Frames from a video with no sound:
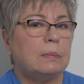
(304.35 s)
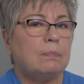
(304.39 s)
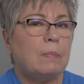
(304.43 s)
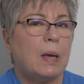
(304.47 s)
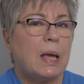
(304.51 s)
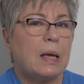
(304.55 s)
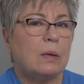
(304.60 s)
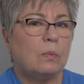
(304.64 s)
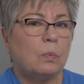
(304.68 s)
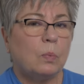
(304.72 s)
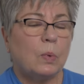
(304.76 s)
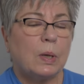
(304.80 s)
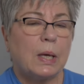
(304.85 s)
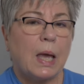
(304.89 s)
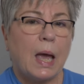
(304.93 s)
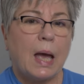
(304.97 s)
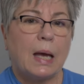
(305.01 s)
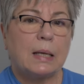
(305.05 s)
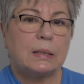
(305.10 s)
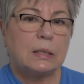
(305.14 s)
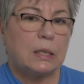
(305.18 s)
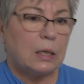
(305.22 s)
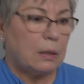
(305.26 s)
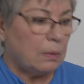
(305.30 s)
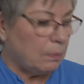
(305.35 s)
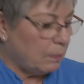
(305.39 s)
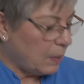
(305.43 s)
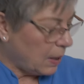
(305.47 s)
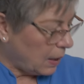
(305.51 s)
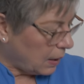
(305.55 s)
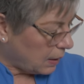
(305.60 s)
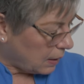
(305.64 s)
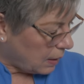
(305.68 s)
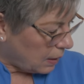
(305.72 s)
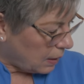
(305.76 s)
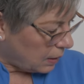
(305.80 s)
meant we had to
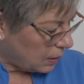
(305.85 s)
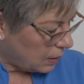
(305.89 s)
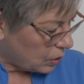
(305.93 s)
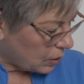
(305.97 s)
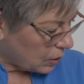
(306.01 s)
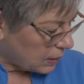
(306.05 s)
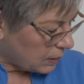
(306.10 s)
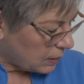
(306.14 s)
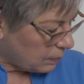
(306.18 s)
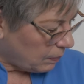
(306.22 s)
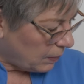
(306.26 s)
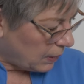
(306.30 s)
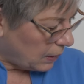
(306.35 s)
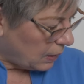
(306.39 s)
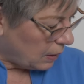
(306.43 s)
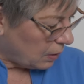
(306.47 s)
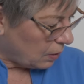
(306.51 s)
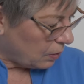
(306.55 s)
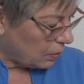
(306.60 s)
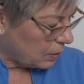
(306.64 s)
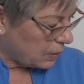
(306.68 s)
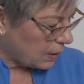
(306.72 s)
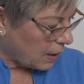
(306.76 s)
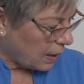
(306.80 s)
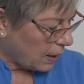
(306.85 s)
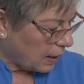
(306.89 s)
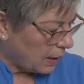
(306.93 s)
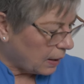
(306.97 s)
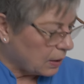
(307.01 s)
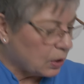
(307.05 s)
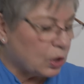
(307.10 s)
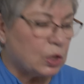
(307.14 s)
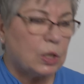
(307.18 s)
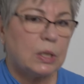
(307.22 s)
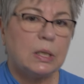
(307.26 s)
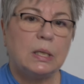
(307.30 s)
make an adjustment in her
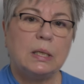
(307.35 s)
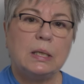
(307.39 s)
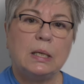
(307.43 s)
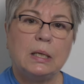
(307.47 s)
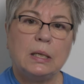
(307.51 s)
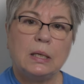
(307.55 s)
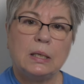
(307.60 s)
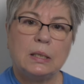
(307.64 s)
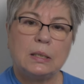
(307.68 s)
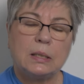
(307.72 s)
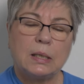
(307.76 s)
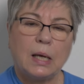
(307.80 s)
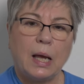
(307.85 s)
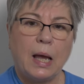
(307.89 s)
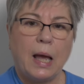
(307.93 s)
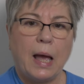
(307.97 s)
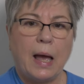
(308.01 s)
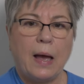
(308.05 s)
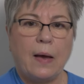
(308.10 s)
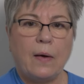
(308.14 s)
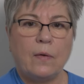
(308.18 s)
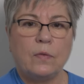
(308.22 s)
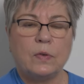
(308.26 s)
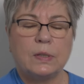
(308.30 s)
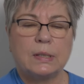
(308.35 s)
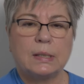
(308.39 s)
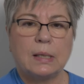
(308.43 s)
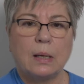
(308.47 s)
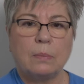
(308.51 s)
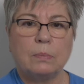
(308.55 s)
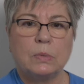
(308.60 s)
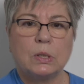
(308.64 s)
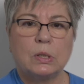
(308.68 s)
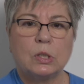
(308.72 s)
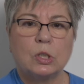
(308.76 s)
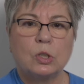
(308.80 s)
diet. She needed to have
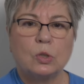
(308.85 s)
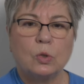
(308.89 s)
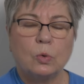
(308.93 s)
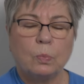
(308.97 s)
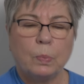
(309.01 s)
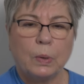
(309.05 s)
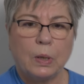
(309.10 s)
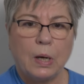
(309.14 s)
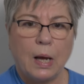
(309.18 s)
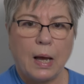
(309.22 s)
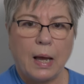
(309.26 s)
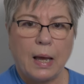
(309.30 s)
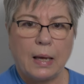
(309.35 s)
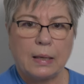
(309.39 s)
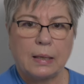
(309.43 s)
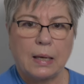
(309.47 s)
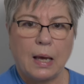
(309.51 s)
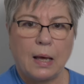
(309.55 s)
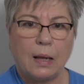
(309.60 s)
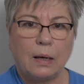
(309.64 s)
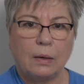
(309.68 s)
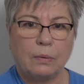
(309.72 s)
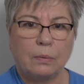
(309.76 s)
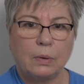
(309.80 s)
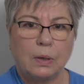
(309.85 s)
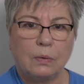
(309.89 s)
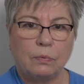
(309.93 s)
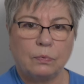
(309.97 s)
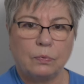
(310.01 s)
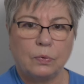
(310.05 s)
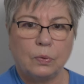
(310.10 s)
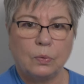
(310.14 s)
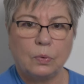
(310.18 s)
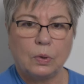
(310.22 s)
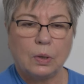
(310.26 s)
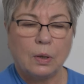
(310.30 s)
some super high calorie
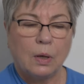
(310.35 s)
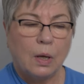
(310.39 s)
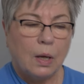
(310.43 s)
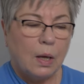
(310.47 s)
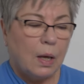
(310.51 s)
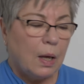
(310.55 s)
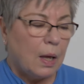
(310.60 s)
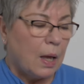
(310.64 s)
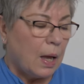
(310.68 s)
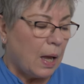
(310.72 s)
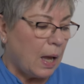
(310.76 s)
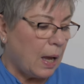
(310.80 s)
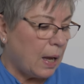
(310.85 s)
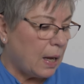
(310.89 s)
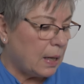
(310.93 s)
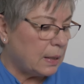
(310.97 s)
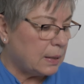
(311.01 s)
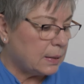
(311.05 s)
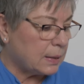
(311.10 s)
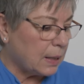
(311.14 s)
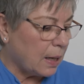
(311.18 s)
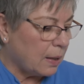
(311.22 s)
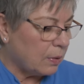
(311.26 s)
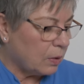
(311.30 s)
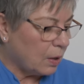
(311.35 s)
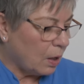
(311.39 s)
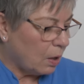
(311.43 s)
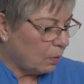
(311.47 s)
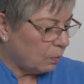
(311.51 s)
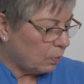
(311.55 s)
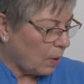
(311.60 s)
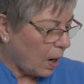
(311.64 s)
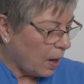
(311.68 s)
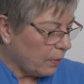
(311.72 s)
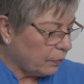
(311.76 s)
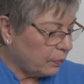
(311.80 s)
food. And the
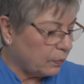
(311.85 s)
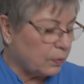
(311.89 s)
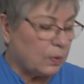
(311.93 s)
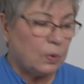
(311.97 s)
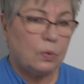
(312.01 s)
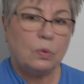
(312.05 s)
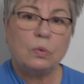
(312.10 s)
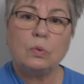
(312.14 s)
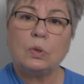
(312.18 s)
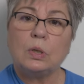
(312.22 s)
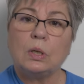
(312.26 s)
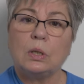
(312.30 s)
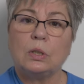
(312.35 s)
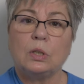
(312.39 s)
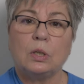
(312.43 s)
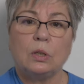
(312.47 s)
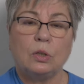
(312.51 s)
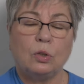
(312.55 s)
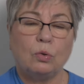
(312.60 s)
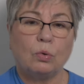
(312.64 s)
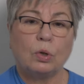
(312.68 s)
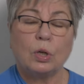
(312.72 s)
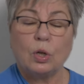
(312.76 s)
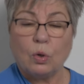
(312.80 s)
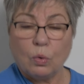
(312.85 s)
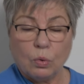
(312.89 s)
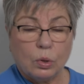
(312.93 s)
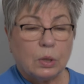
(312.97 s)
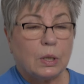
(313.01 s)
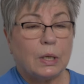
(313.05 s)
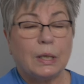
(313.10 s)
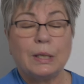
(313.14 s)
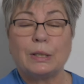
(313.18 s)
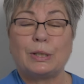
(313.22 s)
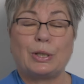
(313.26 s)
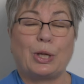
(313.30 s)
raw food, you can
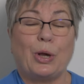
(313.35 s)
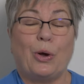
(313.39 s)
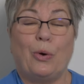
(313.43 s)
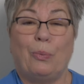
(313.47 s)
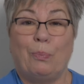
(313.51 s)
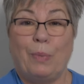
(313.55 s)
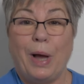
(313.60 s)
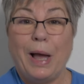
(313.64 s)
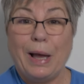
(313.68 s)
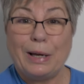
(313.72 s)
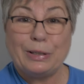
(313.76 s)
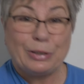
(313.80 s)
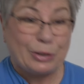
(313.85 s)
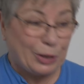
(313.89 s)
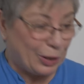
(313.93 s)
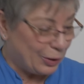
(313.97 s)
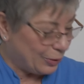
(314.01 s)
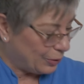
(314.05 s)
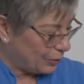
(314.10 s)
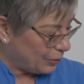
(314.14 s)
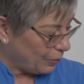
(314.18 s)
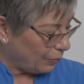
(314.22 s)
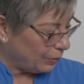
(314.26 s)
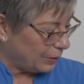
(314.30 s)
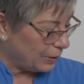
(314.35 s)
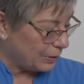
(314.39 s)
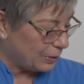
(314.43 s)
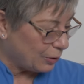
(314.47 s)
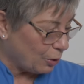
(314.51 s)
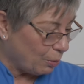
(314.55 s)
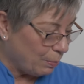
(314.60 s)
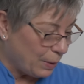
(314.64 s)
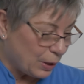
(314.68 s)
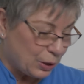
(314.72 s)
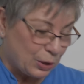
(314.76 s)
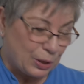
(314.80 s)
only eat so much. There's only
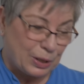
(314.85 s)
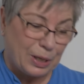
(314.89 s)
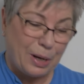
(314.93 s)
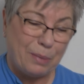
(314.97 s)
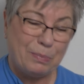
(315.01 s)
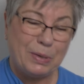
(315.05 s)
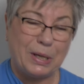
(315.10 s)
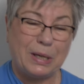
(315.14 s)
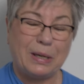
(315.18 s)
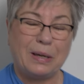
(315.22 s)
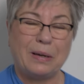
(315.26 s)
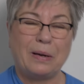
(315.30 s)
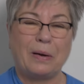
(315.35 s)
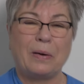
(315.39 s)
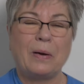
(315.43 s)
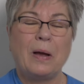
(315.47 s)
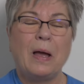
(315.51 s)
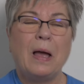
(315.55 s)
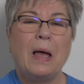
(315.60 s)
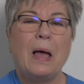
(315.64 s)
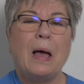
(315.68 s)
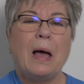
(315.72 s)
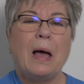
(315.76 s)
so much tummy here.